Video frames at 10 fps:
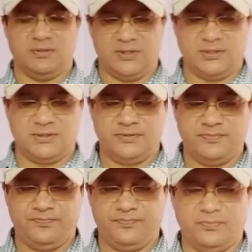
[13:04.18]
race,
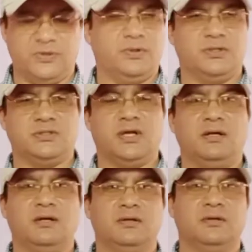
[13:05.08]
they were
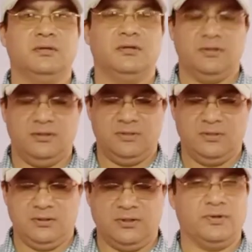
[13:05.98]
stunned.
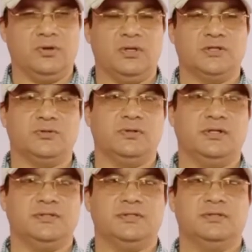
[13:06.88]
They were all
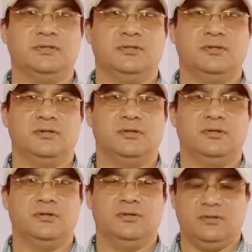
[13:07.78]
astonished
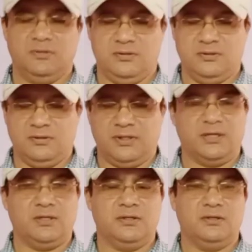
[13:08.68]

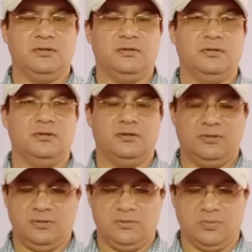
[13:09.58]
that
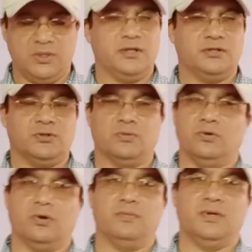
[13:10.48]
what they saw could
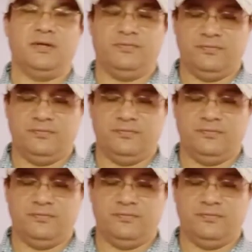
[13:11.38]
not believe.